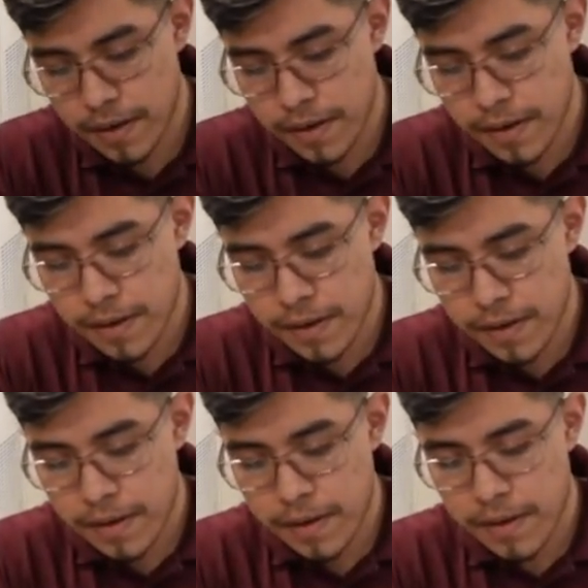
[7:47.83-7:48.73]

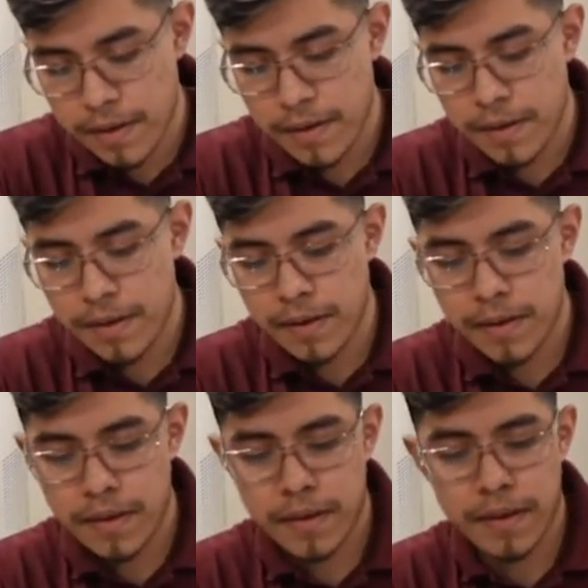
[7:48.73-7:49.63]

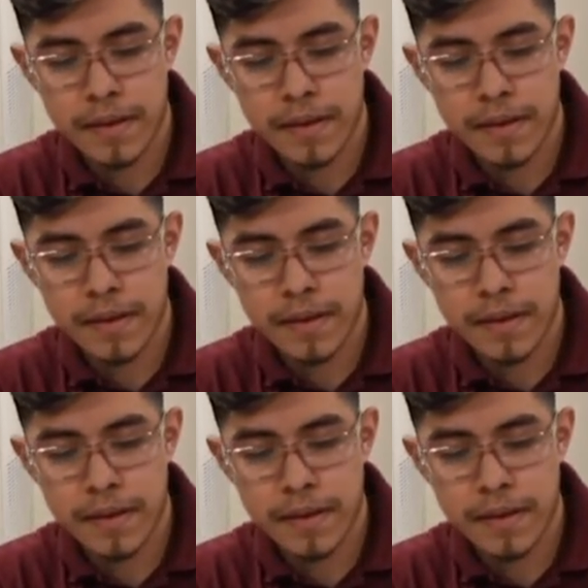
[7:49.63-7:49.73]
[no speech]